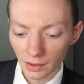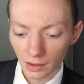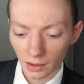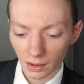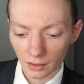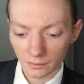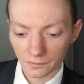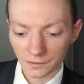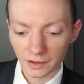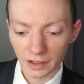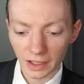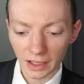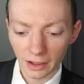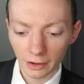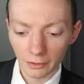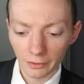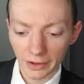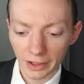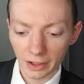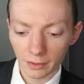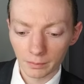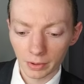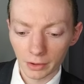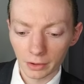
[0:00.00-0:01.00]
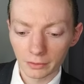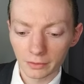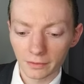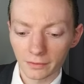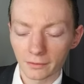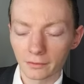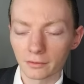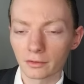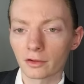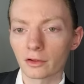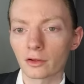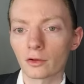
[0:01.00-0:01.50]
of nailing both
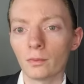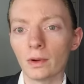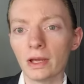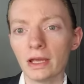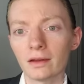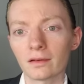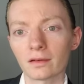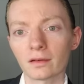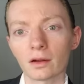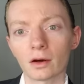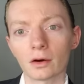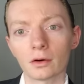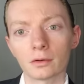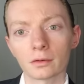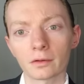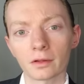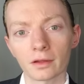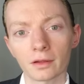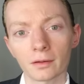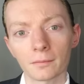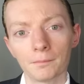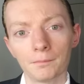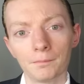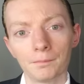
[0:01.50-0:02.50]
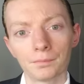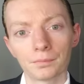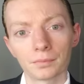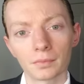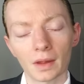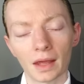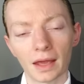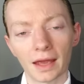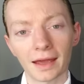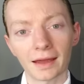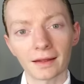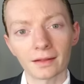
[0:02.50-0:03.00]
those sweet notes
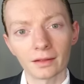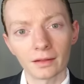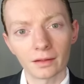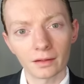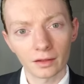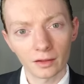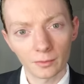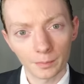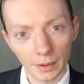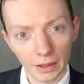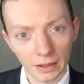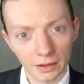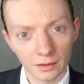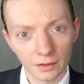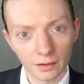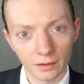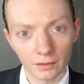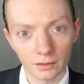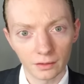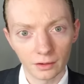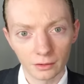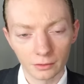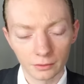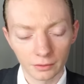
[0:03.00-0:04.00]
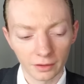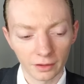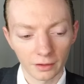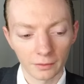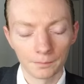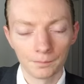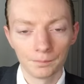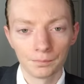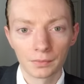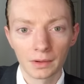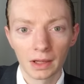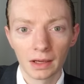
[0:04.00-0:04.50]
and the spicy notes.
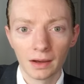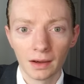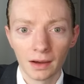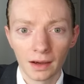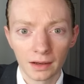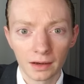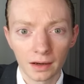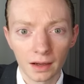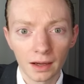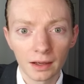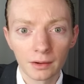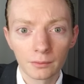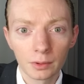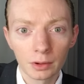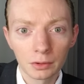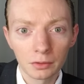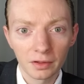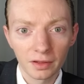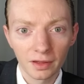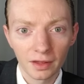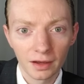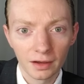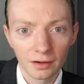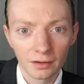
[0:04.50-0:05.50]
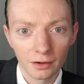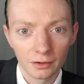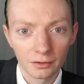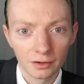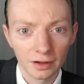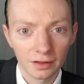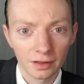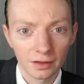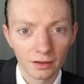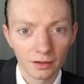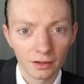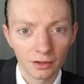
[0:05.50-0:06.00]
And I will say, though,
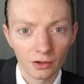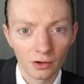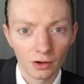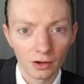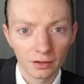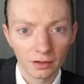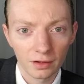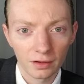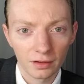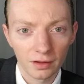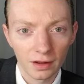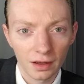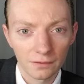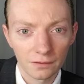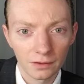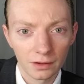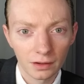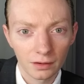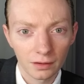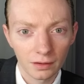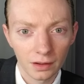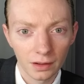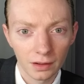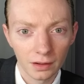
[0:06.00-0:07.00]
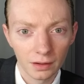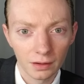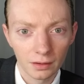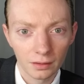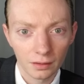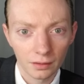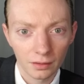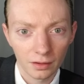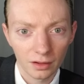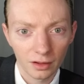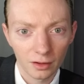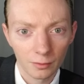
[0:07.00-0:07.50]
that this sauce is definitely
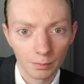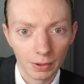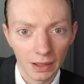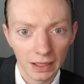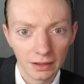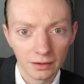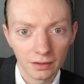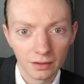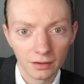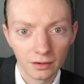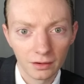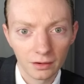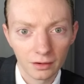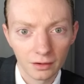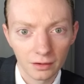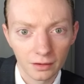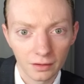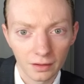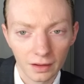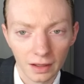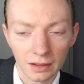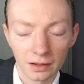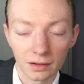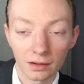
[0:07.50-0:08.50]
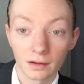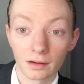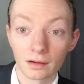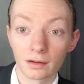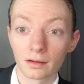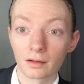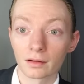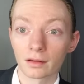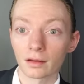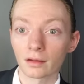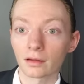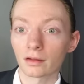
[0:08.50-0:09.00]
spicier than it
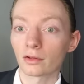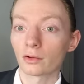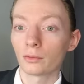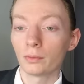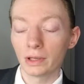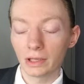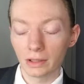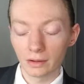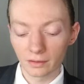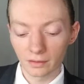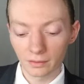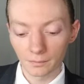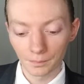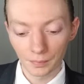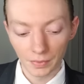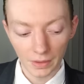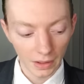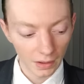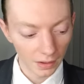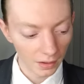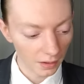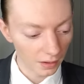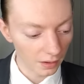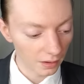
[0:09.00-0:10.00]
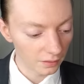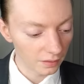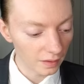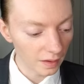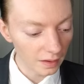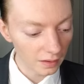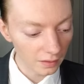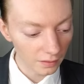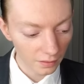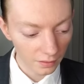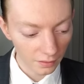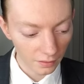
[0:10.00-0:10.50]
is sweet. That
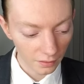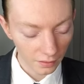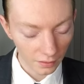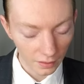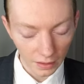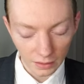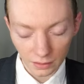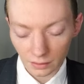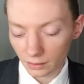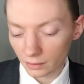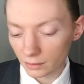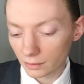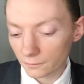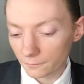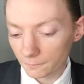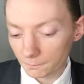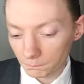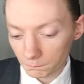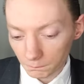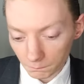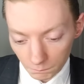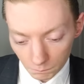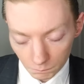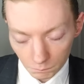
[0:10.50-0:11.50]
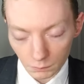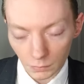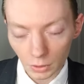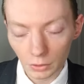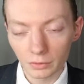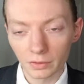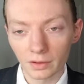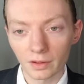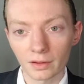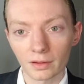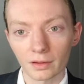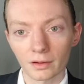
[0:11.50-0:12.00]
is
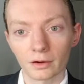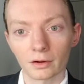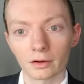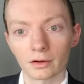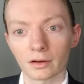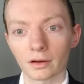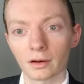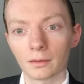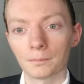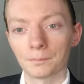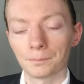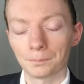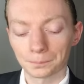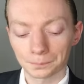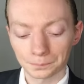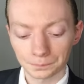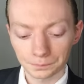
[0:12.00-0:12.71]
most certain.